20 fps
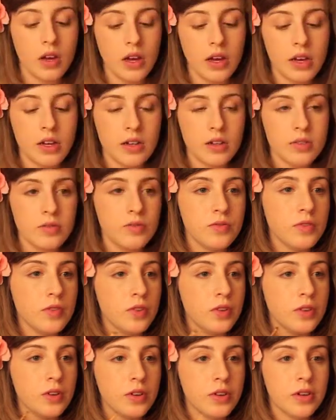And
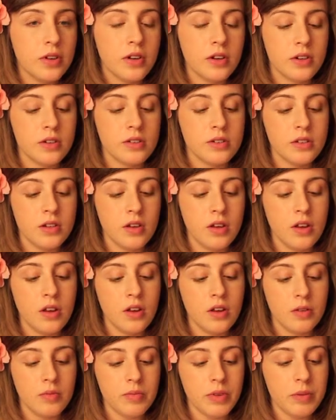for
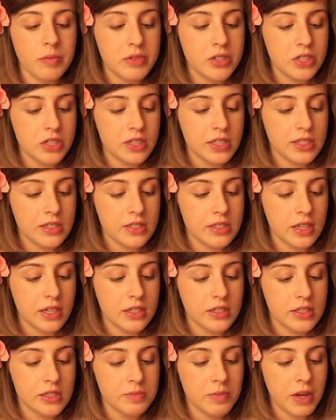blemishes
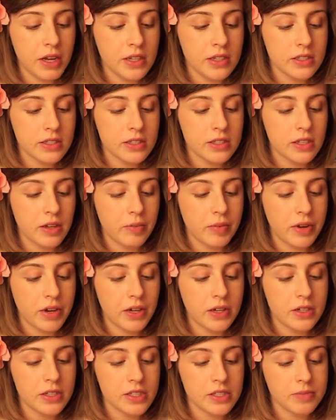and spots, I'm going to
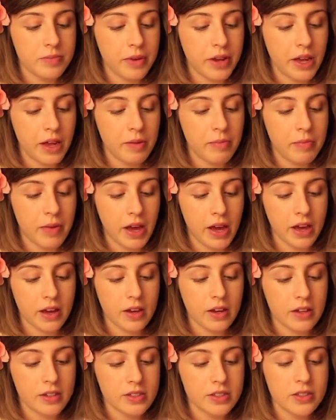use my
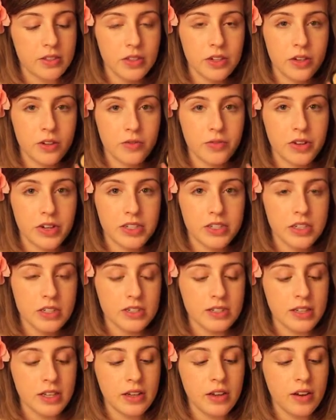MAC Studio Finish
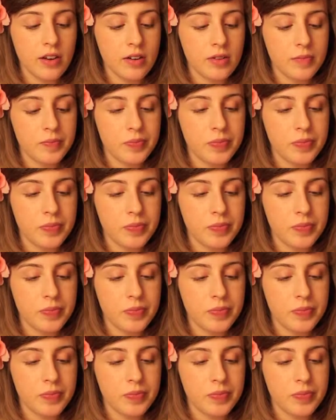Concealer,